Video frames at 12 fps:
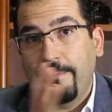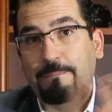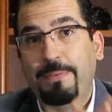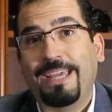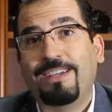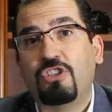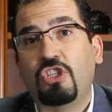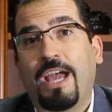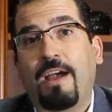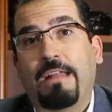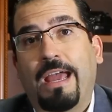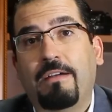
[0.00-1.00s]
big
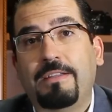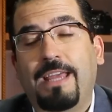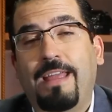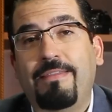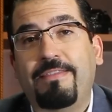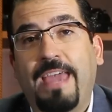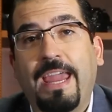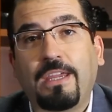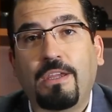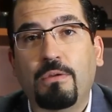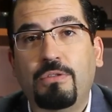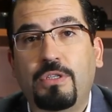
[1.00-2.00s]
shout out and
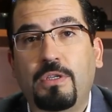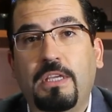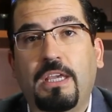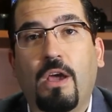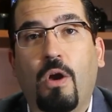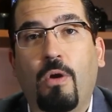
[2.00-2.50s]
thank you to the